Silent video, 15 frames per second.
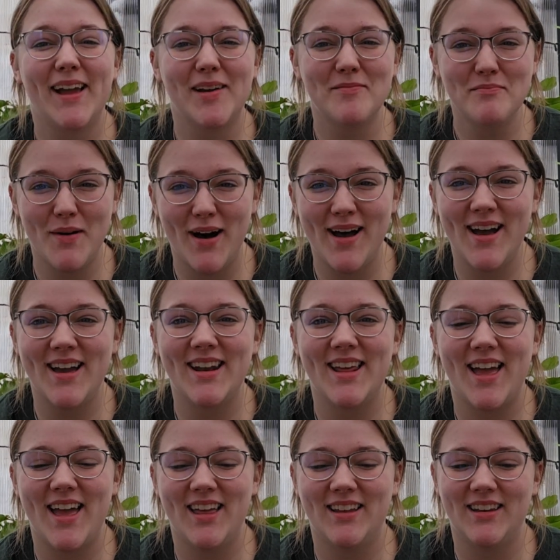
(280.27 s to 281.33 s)
like
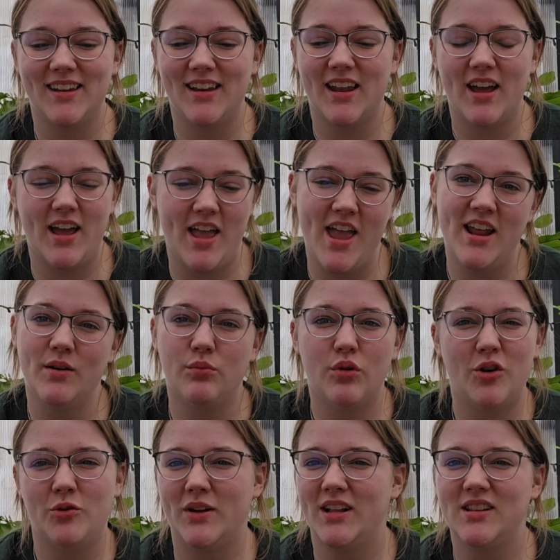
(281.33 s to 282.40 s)
mud, and it
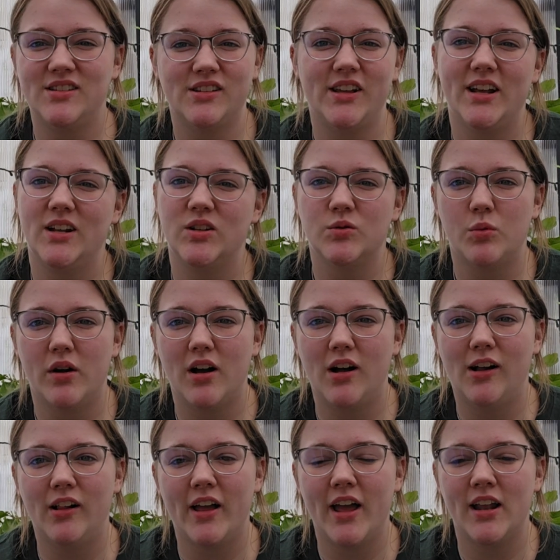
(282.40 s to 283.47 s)
won't insulate as
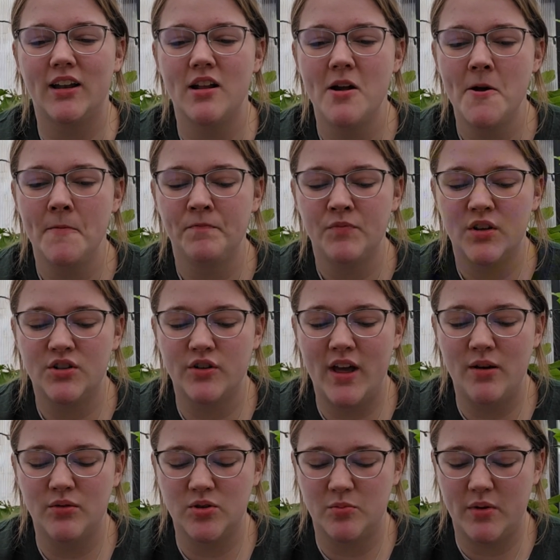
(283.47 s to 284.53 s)
well, and
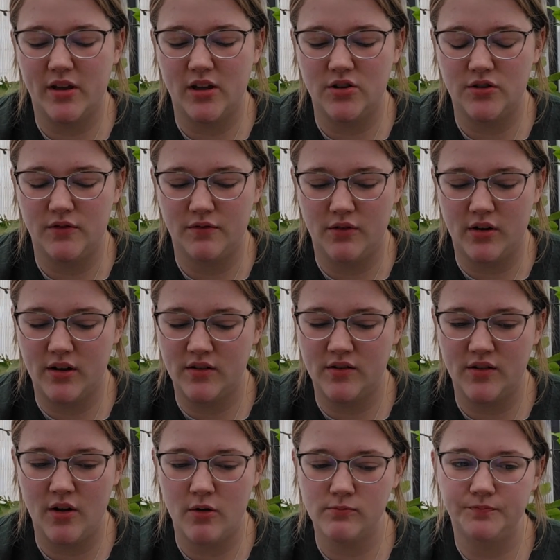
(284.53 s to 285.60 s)
so that was a big issue for
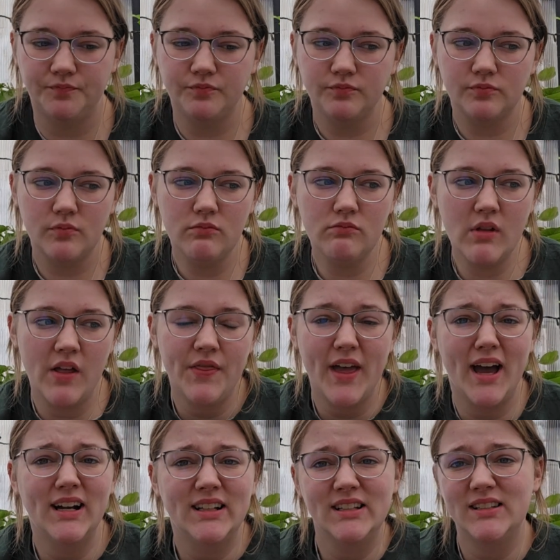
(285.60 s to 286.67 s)
us. So
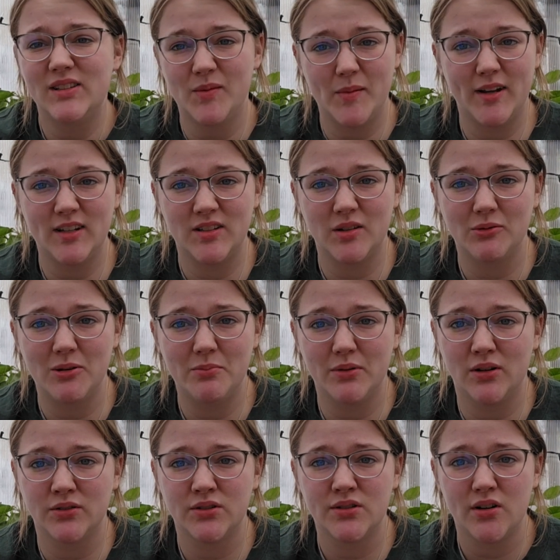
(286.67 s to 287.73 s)
that is the base that we
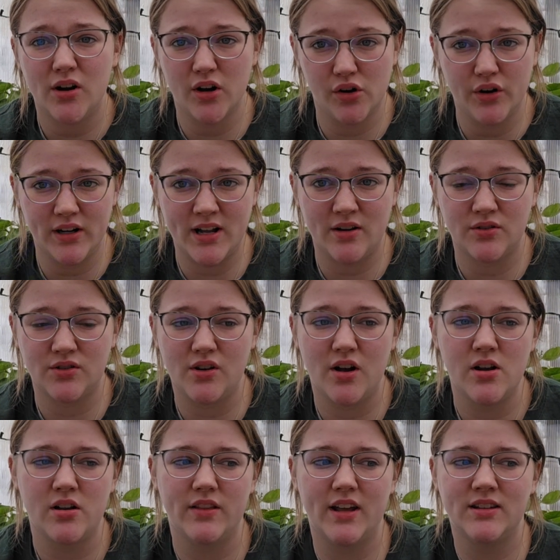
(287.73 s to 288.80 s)
built our greenhouse
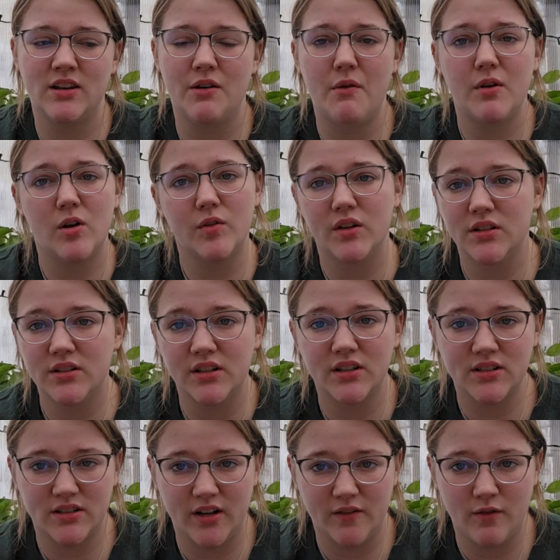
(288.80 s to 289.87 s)
on. That's how we know that it's
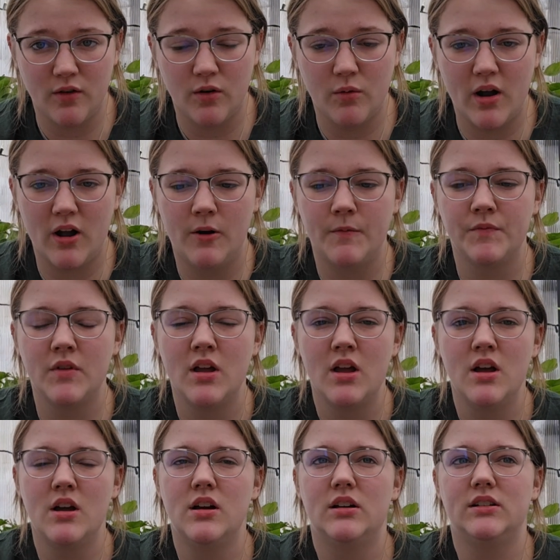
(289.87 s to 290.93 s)
going to stay for a while.
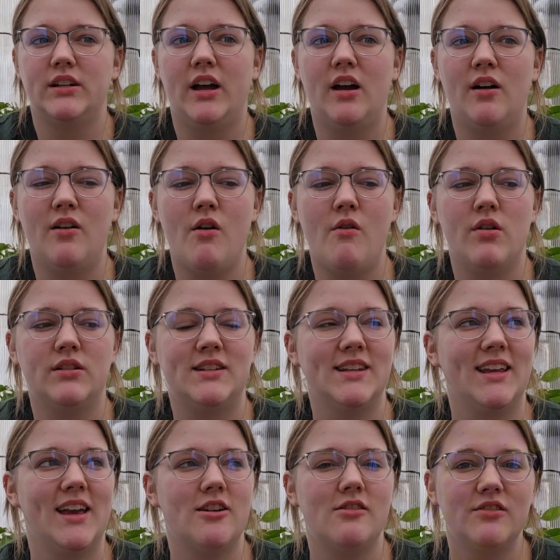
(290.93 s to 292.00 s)
Now,
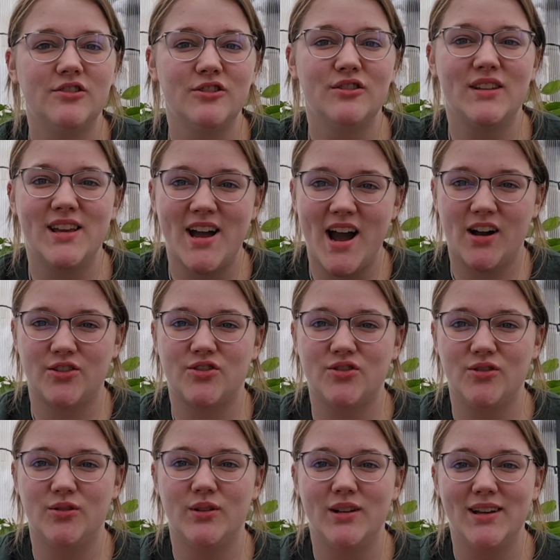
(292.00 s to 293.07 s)
to get on to the
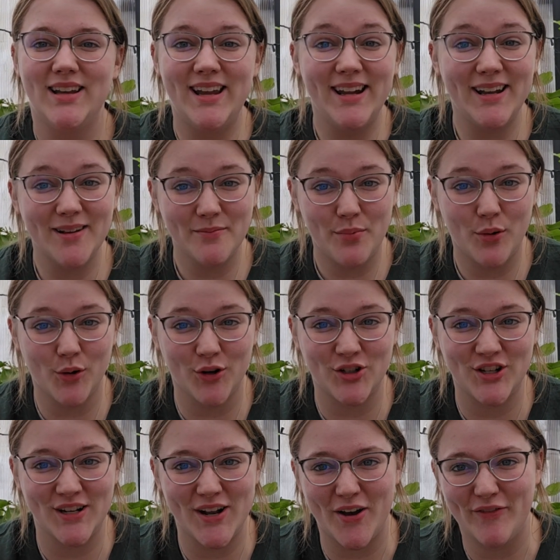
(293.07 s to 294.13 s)
actual heating
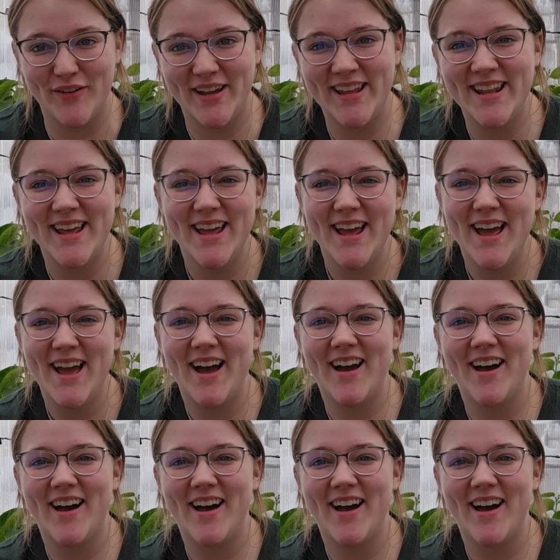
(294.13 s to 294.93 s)
portion of it,